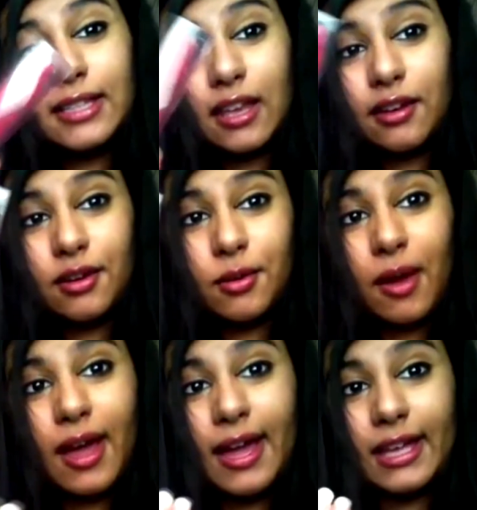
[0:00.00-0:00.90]
I don't know
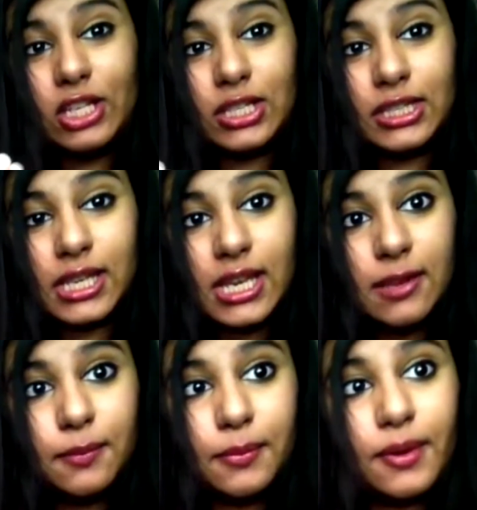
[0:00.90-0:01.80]
why I just
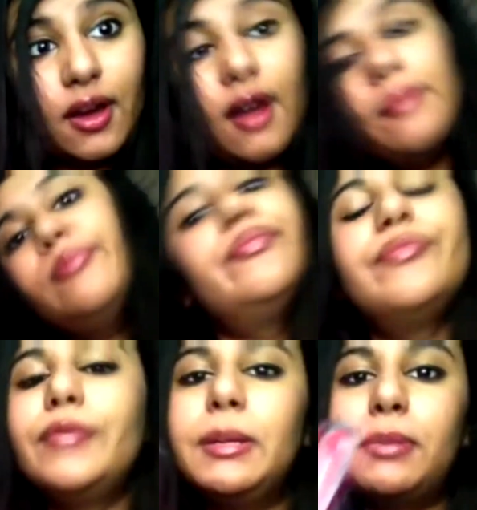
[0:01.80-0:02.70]
keep um,
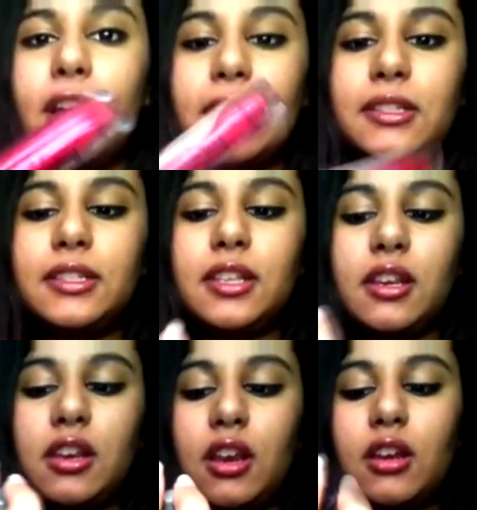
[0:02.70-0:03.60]
lip glosses in here.